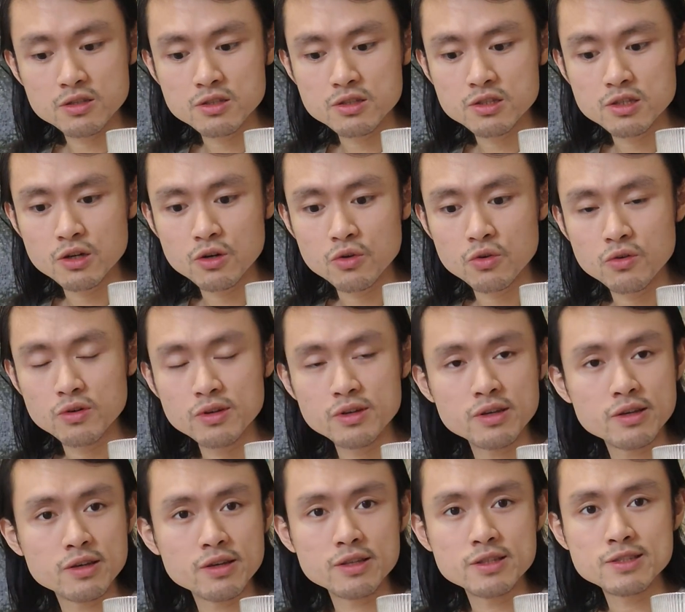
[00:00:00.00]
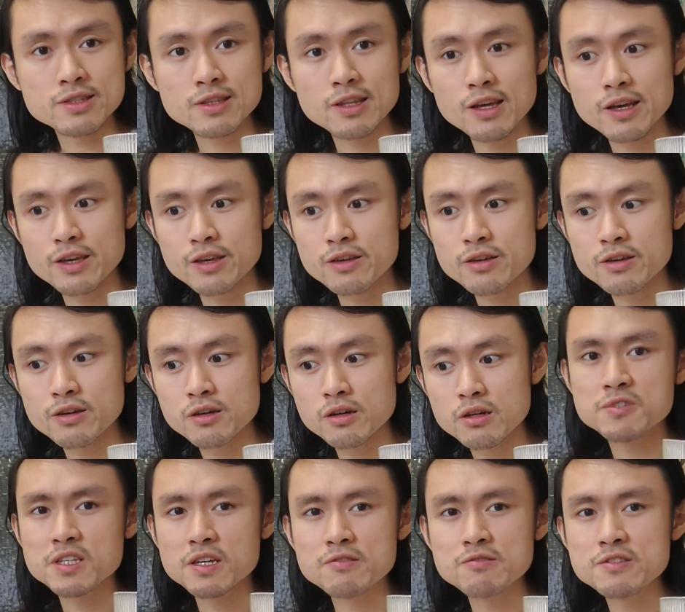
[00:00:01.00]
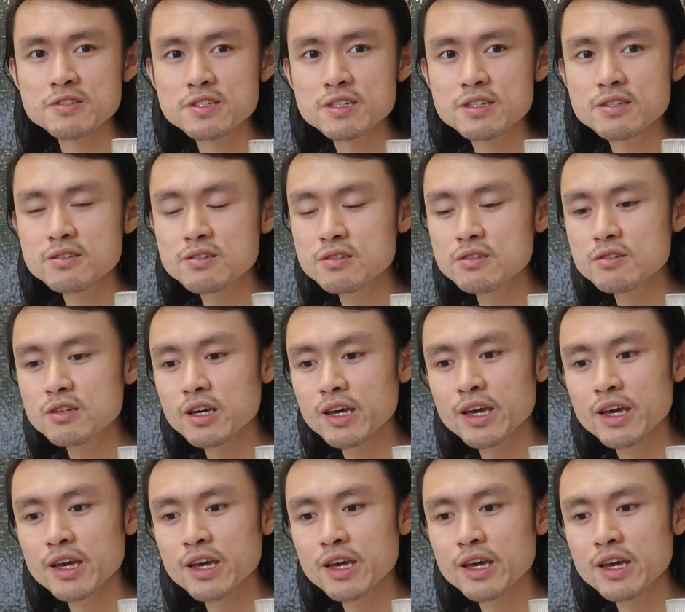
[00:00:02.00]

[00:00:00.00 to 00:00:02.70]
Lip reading: So it's like 70,